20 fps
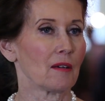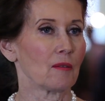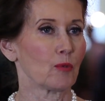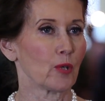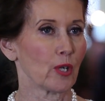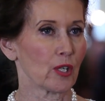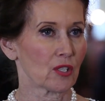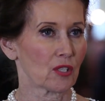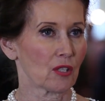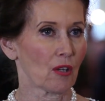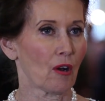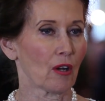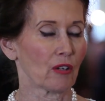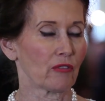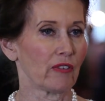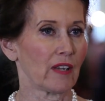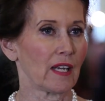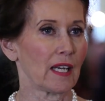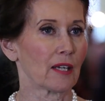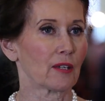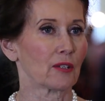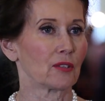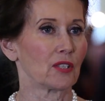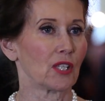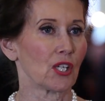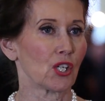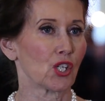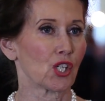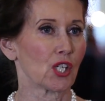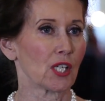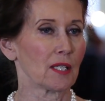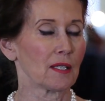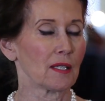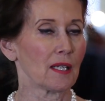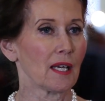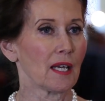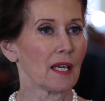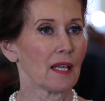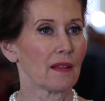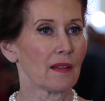worse heart failure condition,
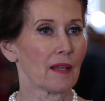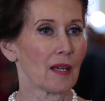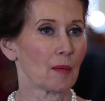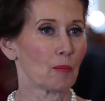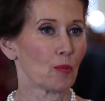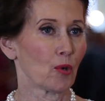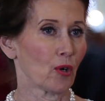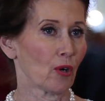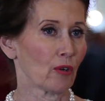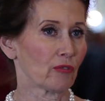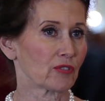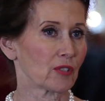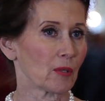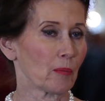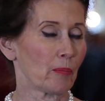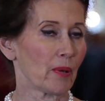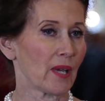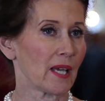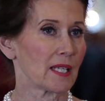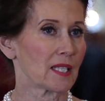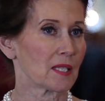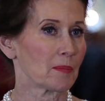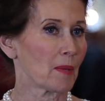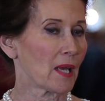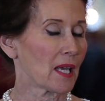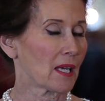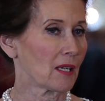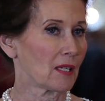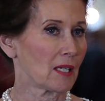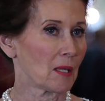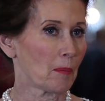they are more often pacemaker